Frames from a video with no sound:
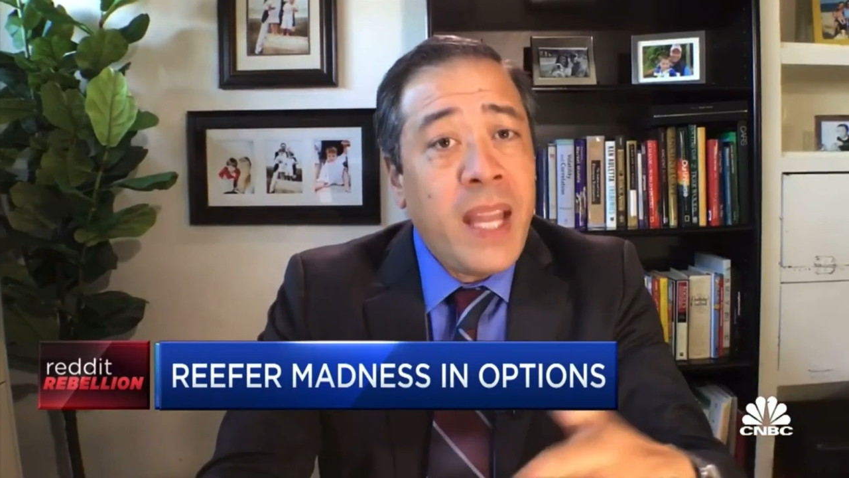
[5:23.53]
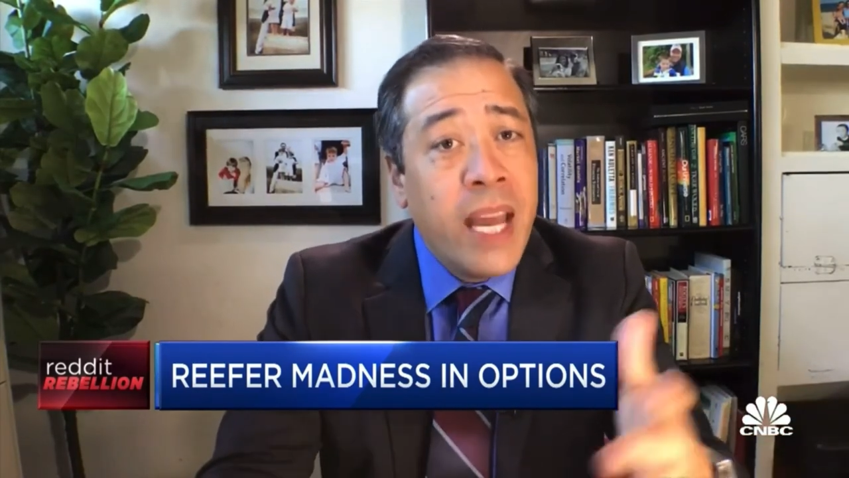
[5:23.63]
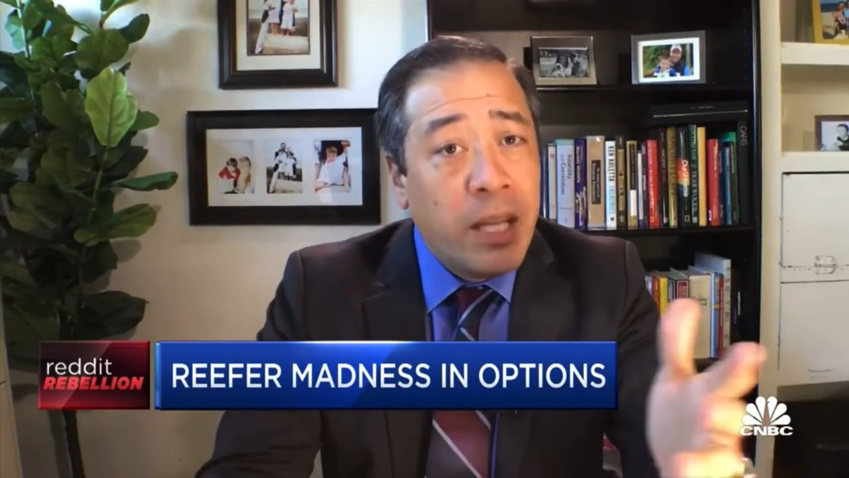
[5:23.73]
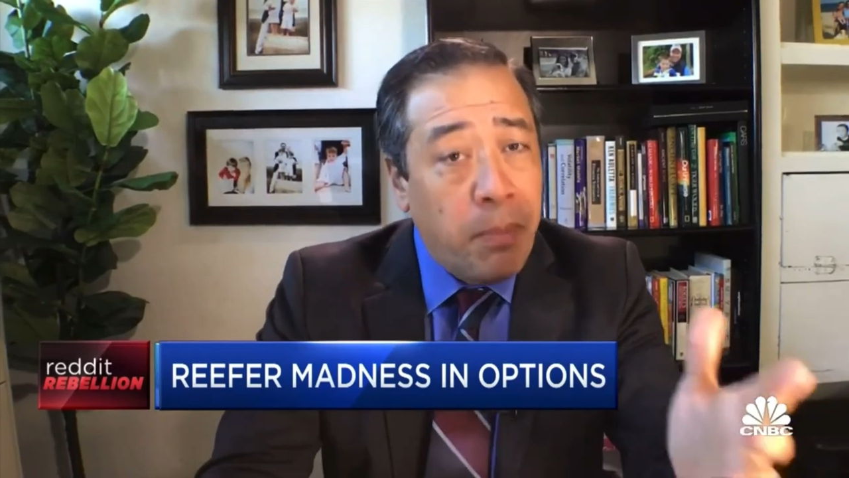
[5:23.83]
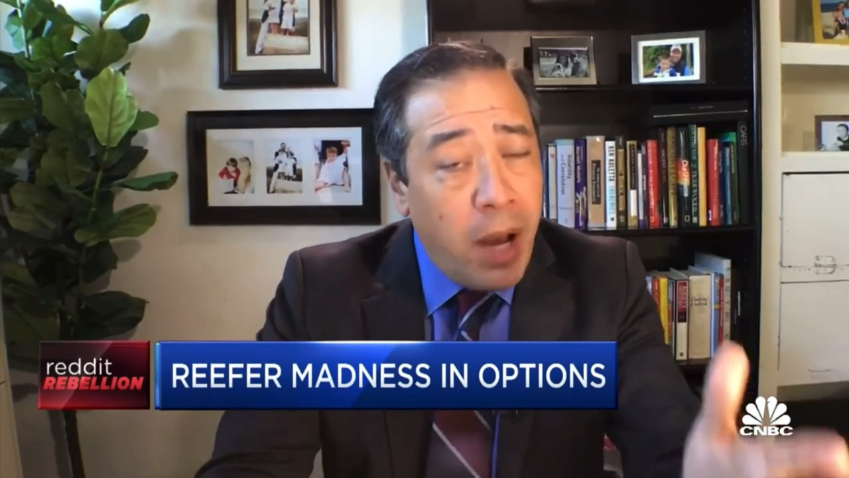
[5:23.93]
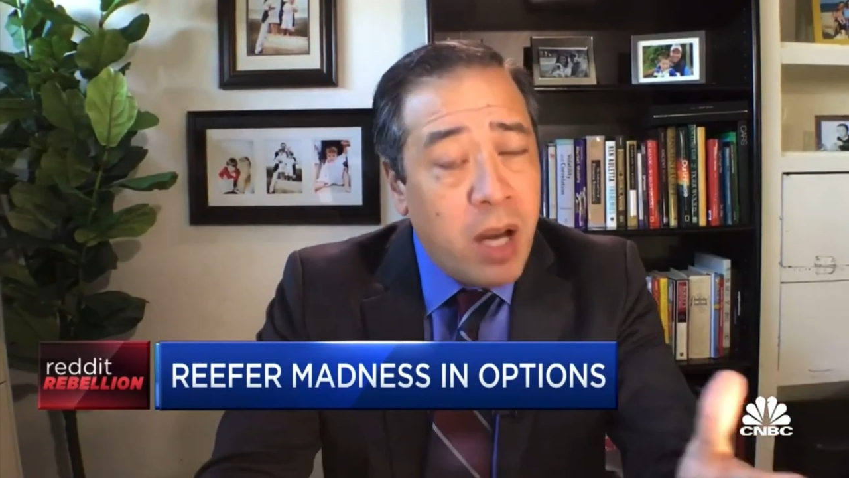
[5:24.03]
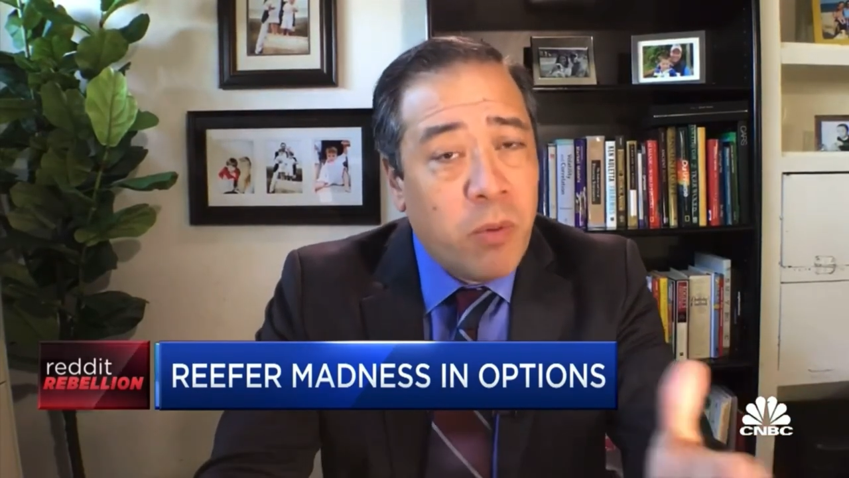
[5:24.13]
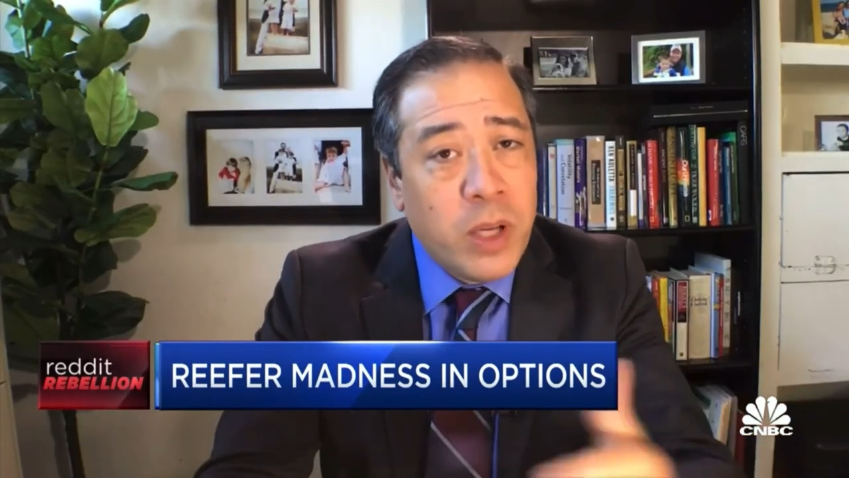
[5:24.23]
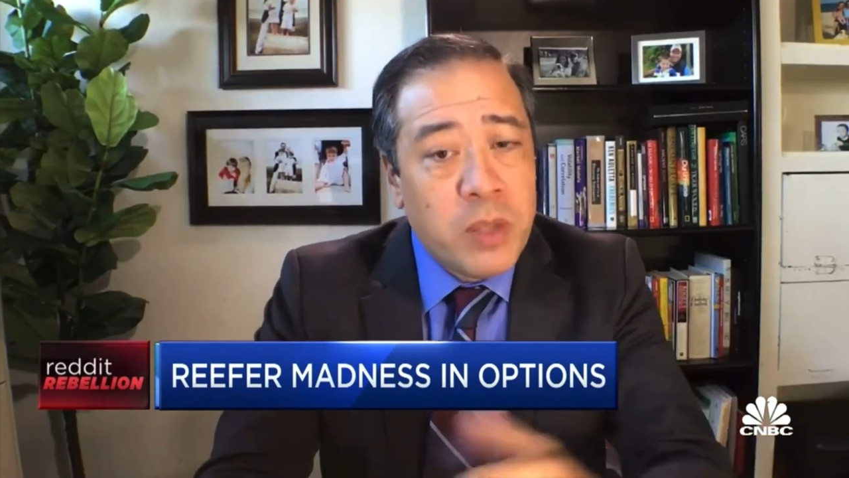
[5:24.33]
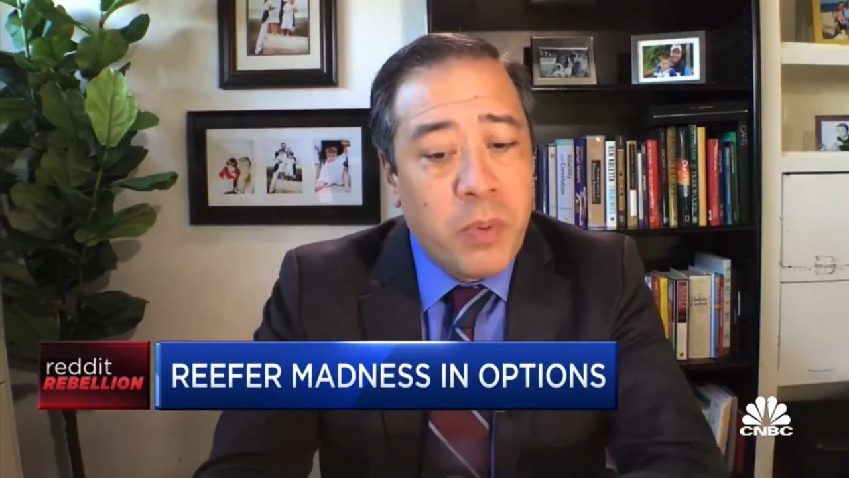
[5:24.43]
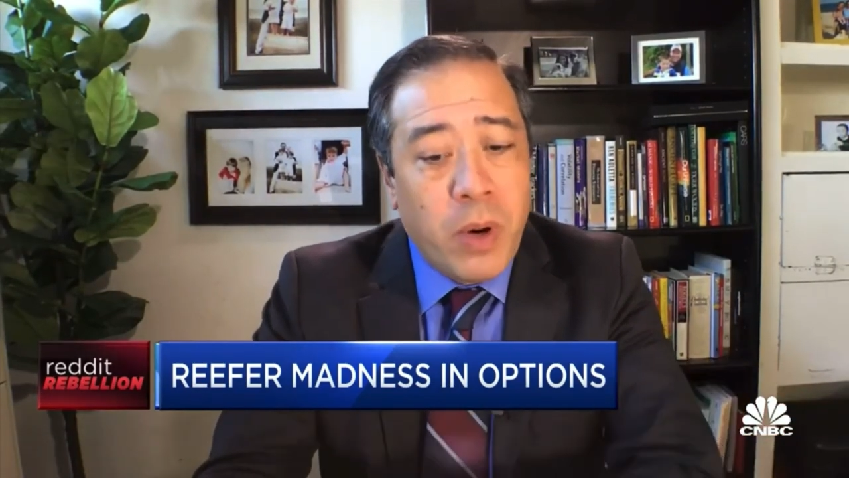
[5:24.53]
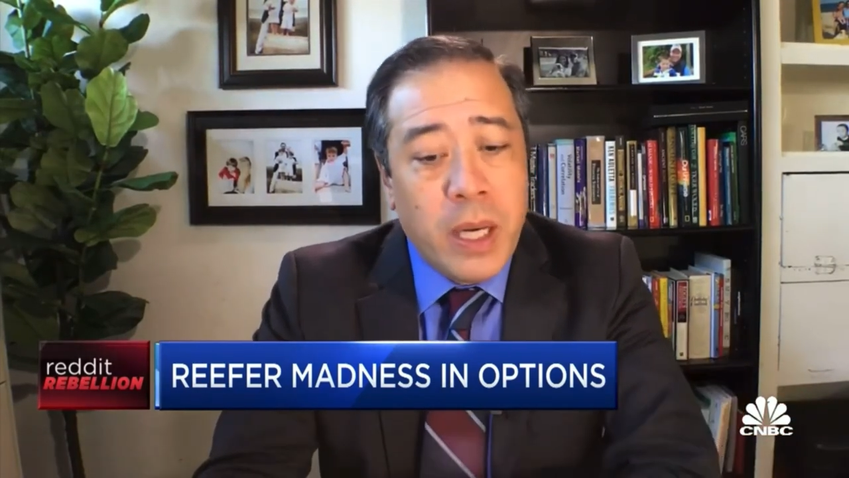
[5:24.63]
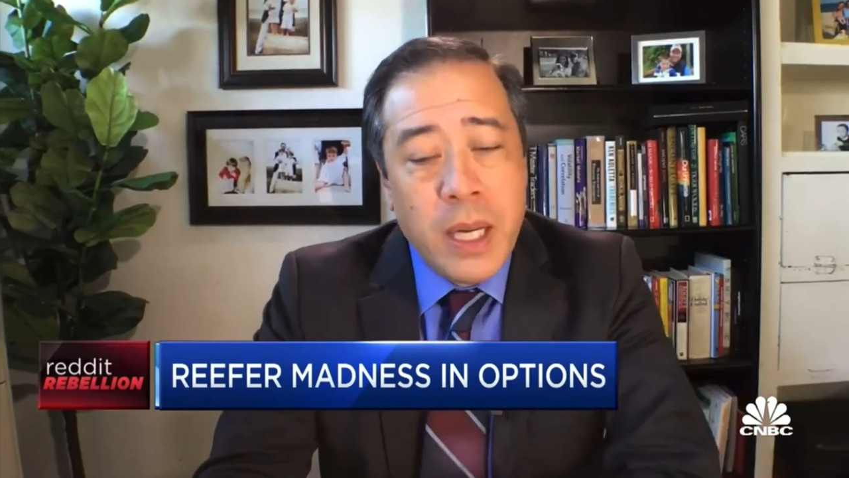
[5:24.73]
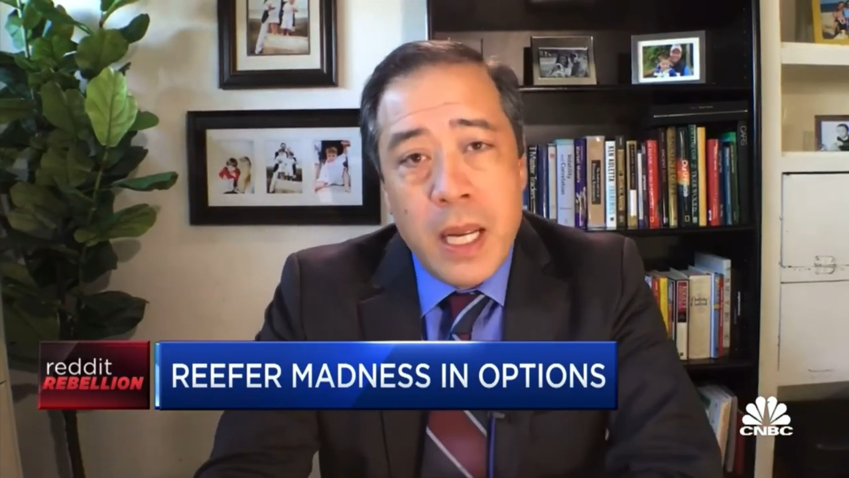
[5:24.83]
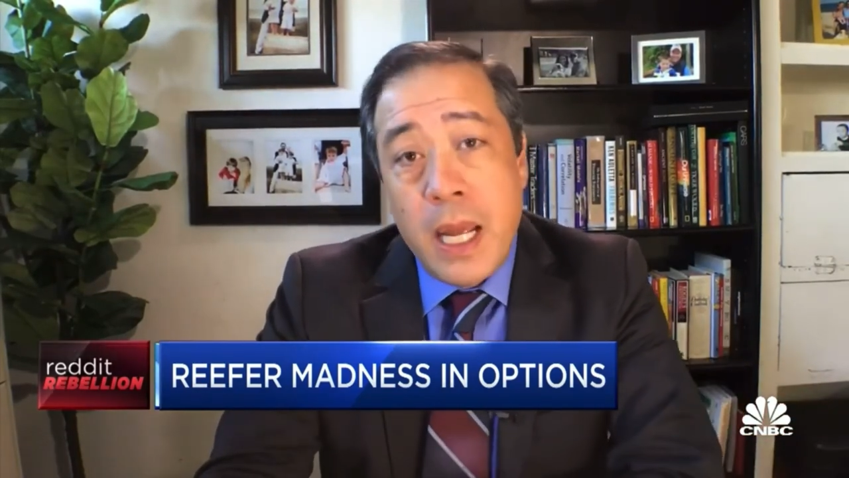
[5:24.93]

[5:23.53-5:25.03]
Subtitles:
And to Bonawin's point,